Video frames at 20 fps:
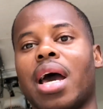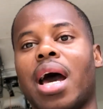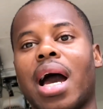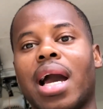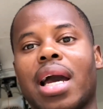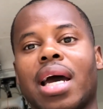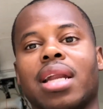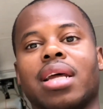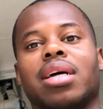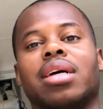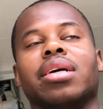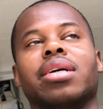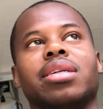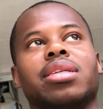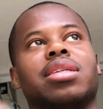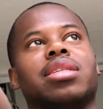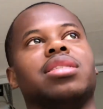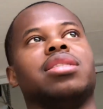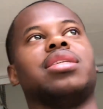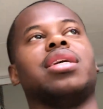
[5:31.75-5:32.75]
I gotta cut
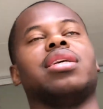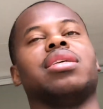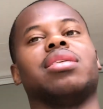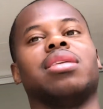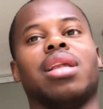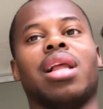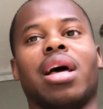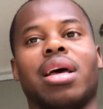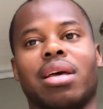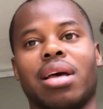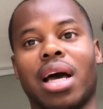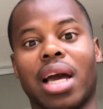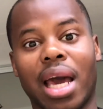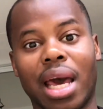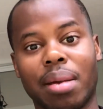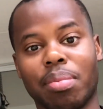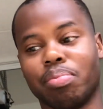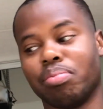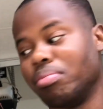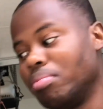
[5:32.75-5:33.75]
the I
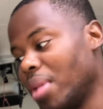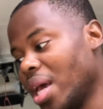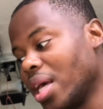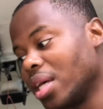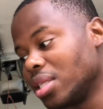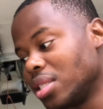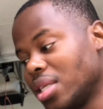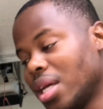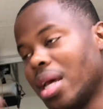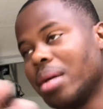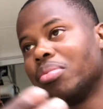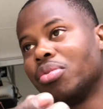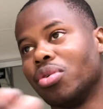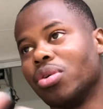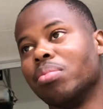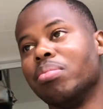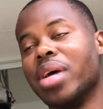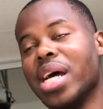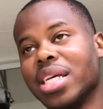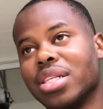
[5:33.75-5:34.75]
gotta make a shape or
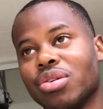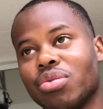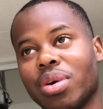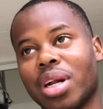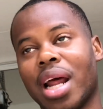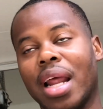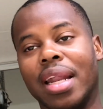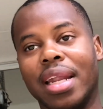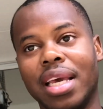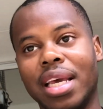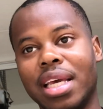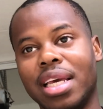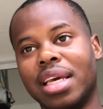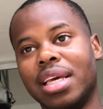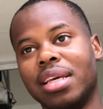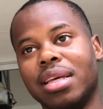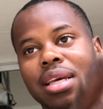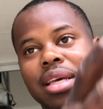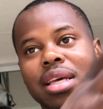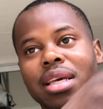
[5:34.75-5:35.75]
measure what I need,
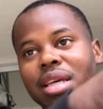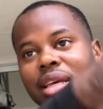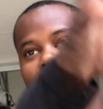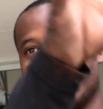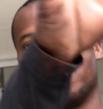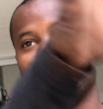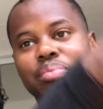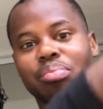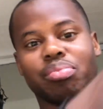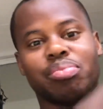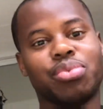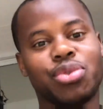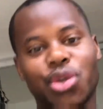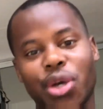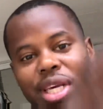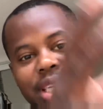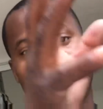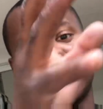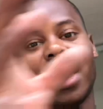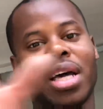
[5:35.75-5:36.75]

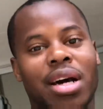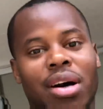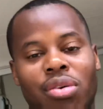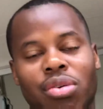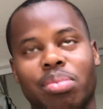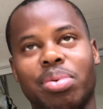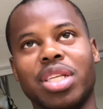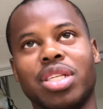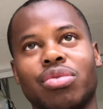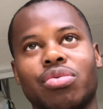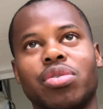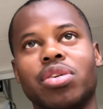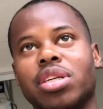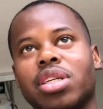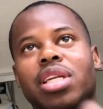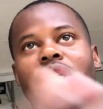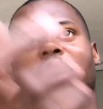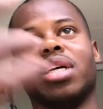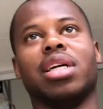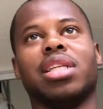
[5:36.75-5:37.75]
trace that on a piece of wood,
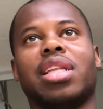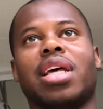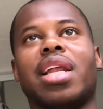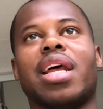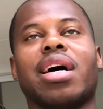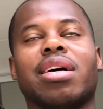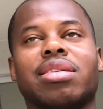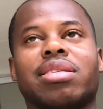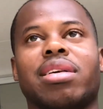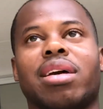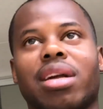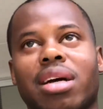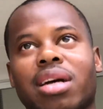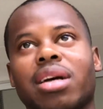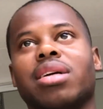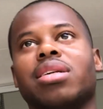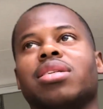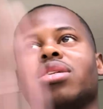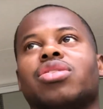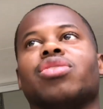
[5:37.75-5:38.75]
then cut that out instead of
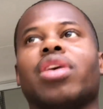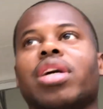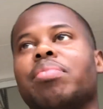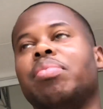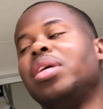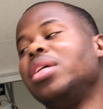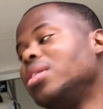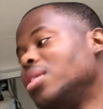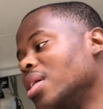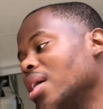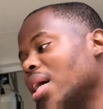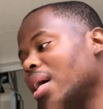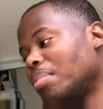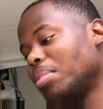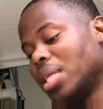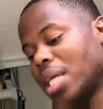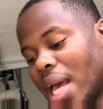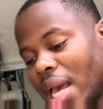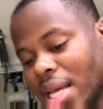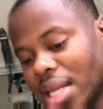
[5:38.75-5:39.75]
cutting a straight piece down. I be
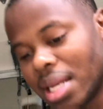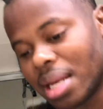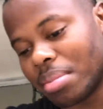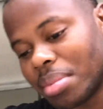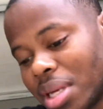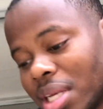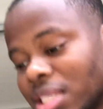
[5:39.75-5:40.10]
hating it, man.